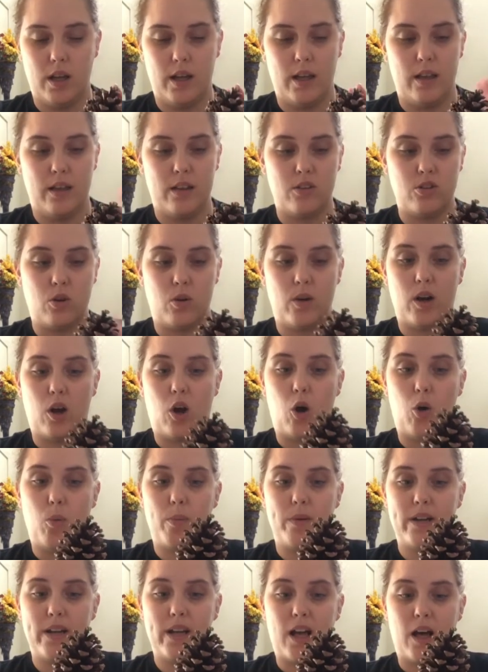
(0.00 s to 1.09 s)
So it
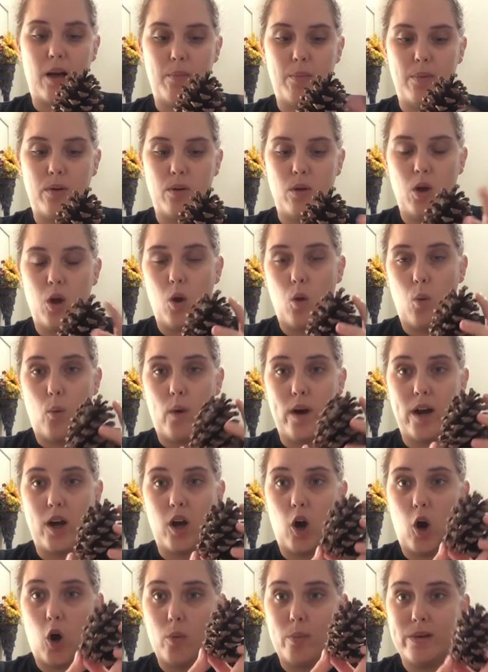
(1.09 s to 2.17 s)
opened up. When it
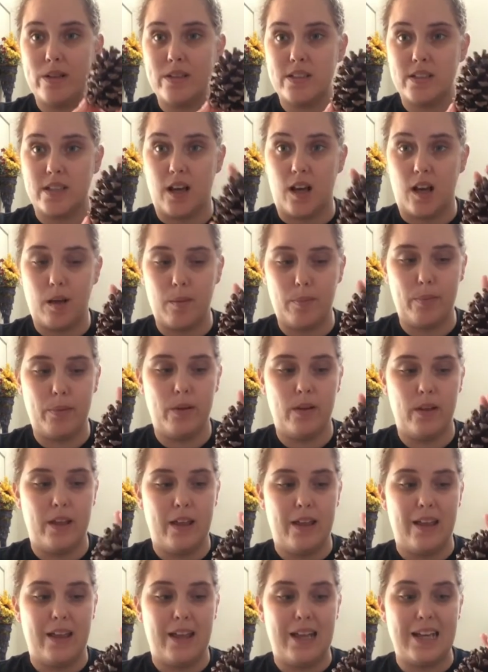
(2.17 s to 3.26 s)
opens up,
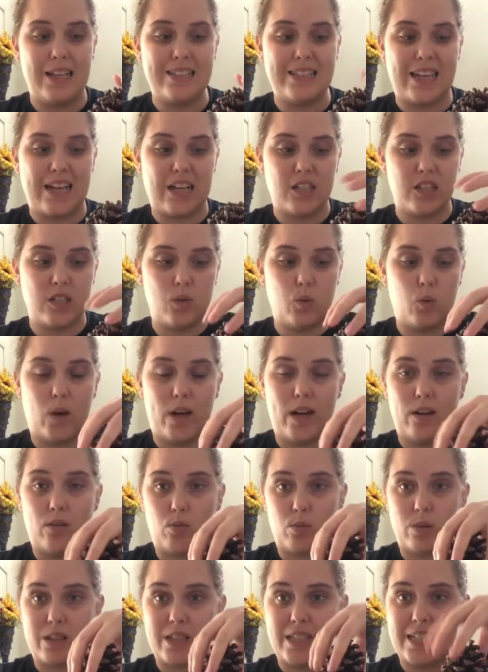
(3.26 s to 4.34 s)
it's actually when it
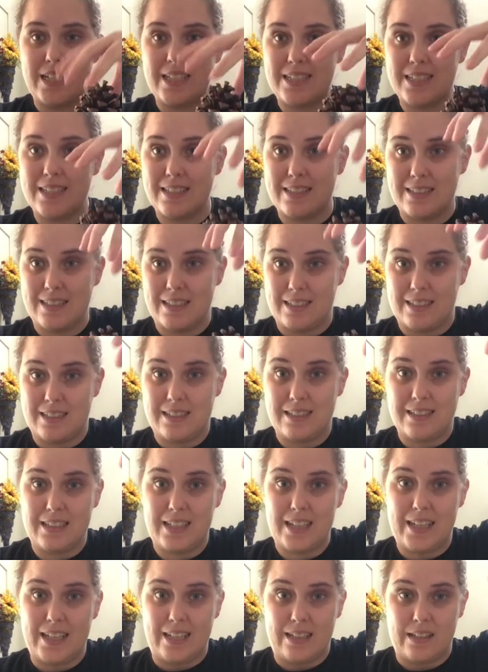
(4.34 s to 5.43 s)
releases its
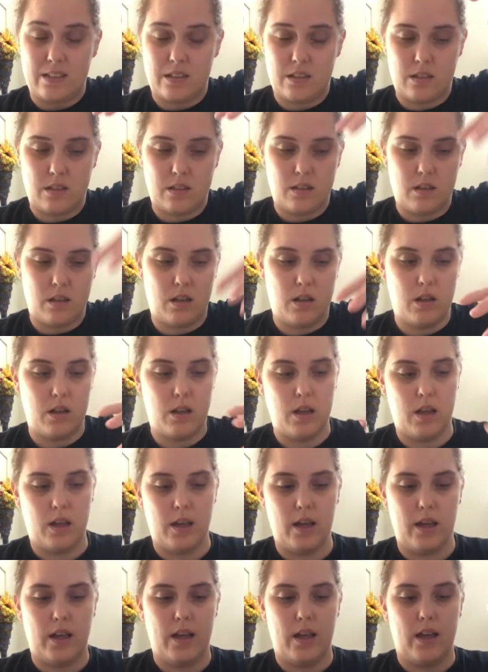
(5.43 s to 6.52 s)
seeds.
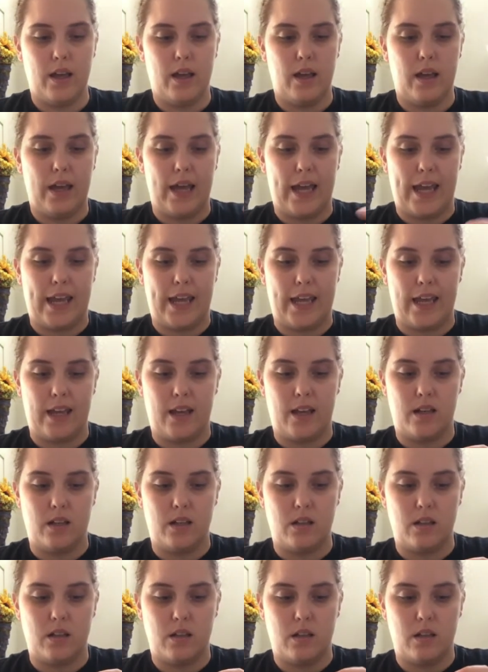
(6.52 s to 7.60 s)
And
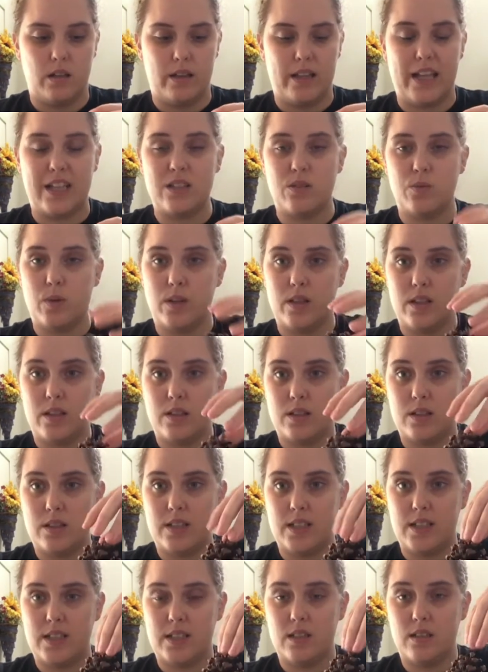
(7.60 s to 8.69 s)
that's when the
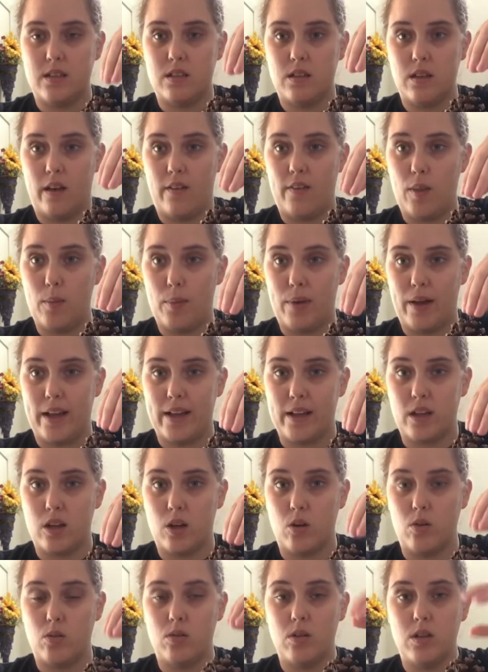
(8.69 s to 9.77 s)
seeds of the pine
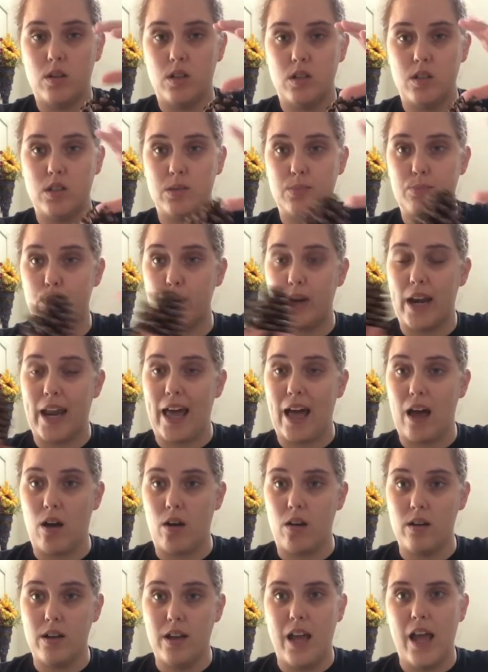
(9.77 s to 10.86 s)
cone spread out
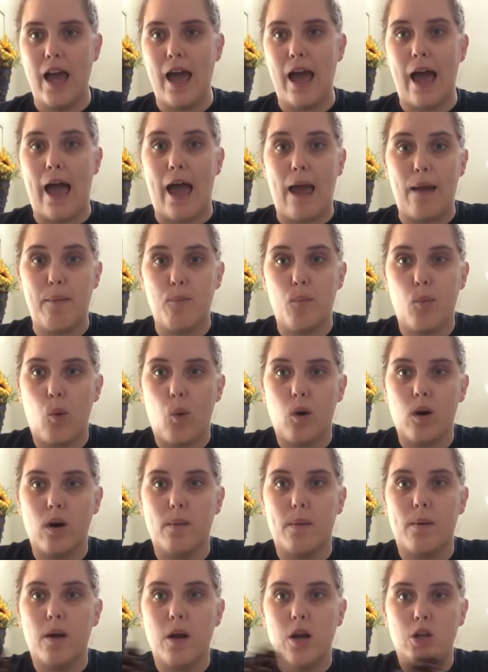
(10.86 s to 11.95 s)
and more
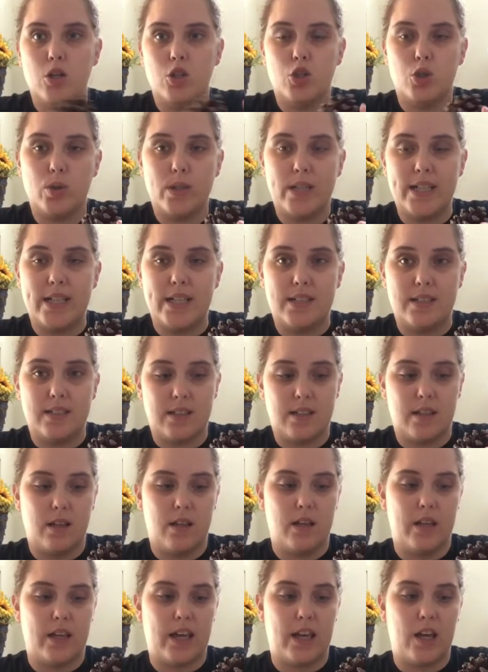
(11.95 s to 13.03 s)
trees
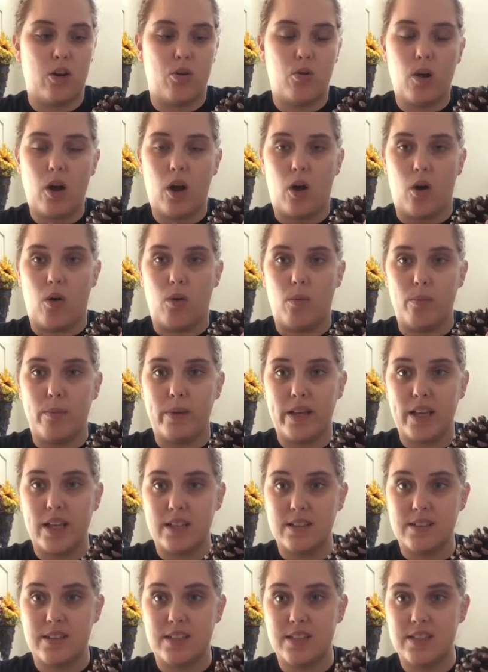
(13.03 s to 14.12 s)
can grow
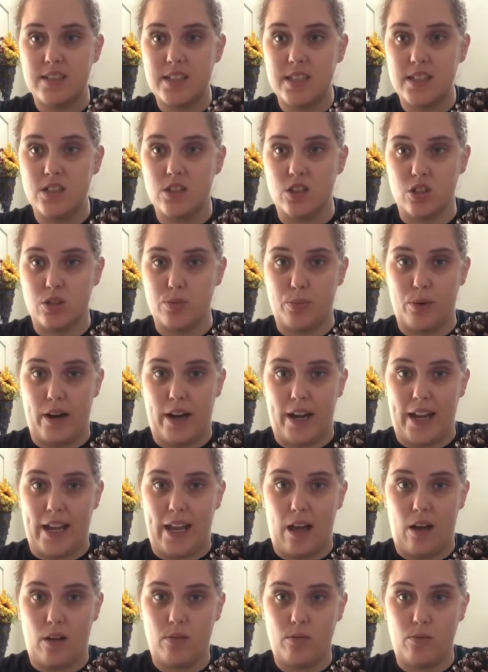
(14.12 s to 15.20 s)
because the seeds are spreading
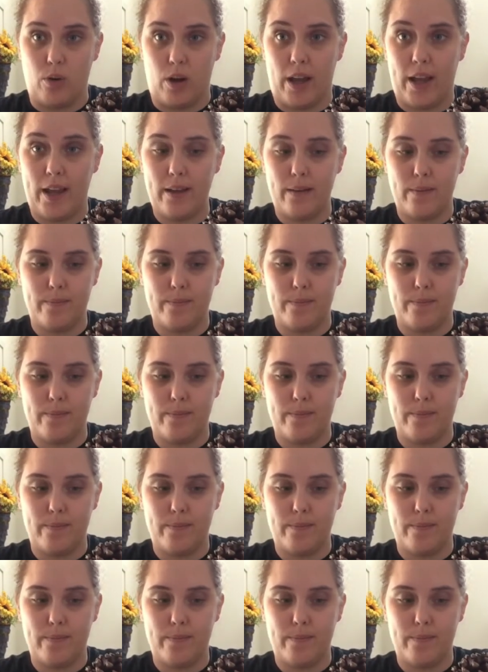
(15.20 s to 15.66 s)
out, right?